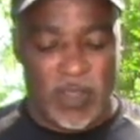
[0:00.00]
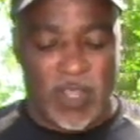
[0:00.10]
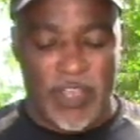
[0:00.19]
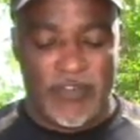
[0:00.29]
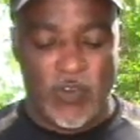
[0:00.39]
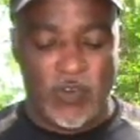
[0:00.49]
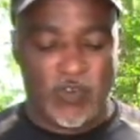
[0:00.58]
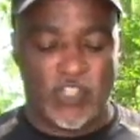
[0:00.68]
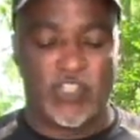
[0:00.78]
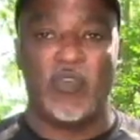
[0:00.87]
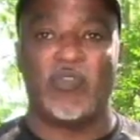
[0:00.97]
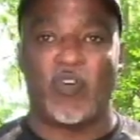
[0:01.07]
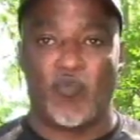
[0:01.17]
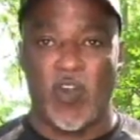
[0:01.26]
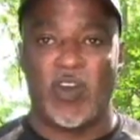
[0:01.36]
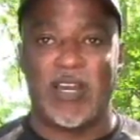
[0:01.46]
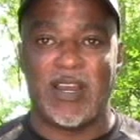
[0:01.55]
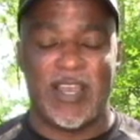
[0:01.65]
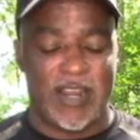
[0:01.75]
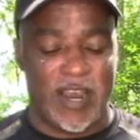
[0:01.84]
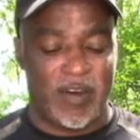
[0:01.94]
if you shooting a really
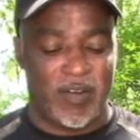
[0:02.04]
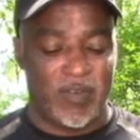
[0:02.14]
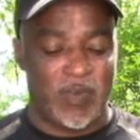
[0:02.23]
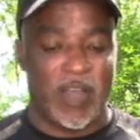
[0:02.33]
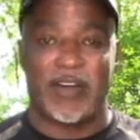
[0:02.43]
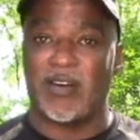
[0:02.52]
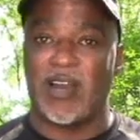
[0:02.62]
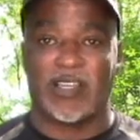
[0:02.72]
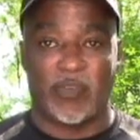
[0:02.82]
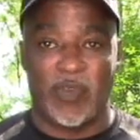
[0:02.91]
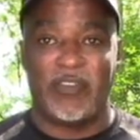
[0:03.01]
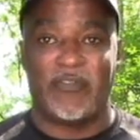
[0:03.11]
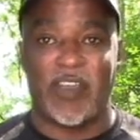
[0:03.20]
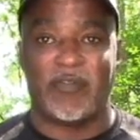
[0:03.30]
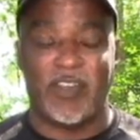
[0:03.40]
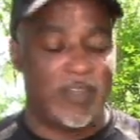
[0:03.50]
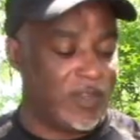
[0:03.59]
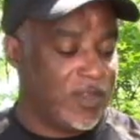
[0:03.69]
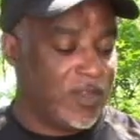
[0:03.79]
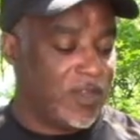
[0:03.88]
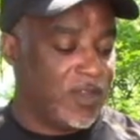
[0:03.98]
light arrow under like 350,
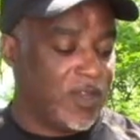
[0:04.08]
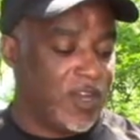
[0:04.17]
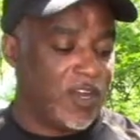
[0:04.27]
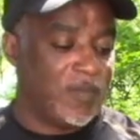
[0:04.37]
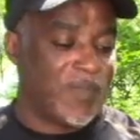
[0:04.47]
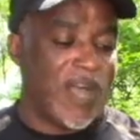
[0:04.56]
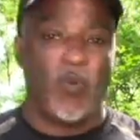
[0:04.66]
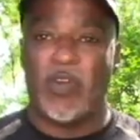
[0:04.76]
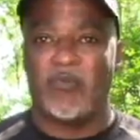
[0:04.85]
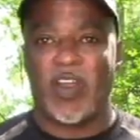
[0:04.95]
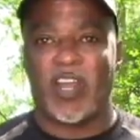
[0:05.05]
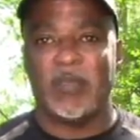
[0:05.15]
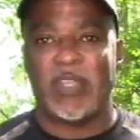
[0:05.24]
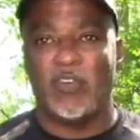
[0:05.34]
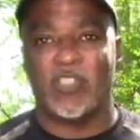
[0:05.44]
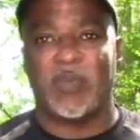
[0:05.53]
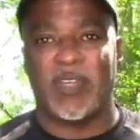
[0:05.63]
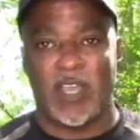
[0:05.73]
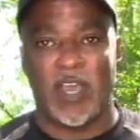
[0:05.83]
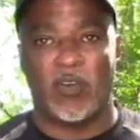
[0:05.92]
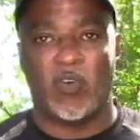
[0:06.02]
I wouldn't recommend using
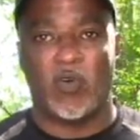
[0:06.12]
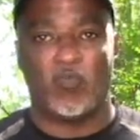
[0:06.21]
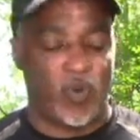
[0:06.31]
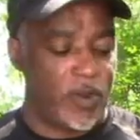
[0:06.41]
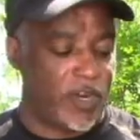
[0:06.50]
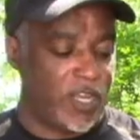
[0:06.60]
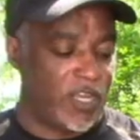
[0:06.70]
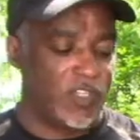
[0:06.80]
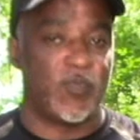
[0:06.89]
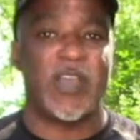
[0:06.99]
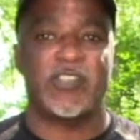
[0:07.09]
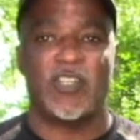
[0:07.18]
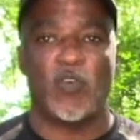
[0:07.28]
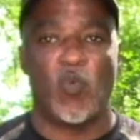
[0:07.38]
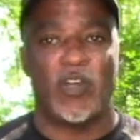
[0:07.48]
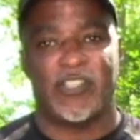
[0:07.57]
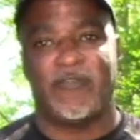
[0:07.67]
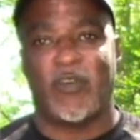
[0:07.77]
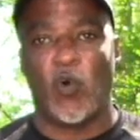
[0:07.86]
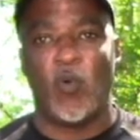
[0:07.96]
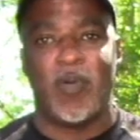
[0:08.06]
mechanical broadhead, especially the ones that
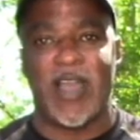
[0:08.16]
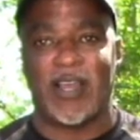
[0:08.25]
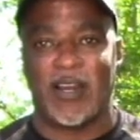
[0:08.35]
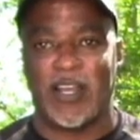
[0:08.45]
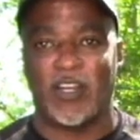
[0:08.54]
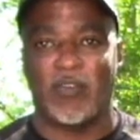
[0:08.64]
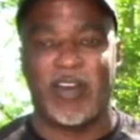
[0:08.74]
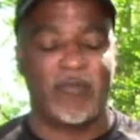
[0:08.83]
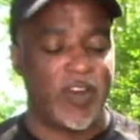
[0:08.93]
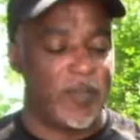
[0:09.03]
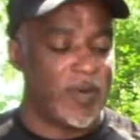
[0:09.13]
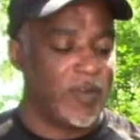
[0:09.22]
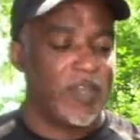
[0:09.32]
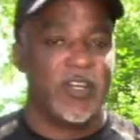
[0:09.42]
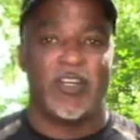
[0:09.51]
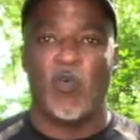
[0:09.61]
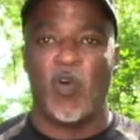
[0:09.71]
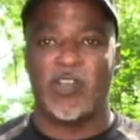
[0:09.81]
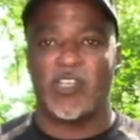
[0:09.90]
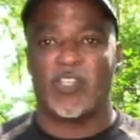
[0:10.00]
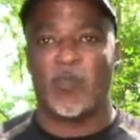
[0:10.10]
fold back like the Grim Reaper. The
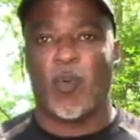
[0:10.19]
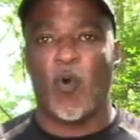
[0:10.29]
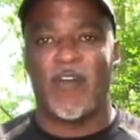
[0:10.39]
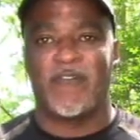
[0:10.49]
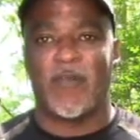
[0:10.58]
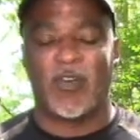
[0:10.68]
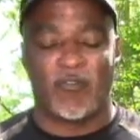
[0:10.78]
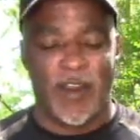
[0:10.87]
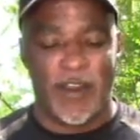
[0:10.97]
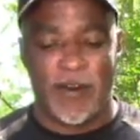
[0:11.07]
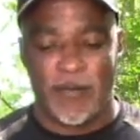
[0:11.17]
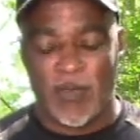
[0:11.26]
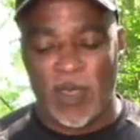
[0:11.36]
ones that deploy from the rear,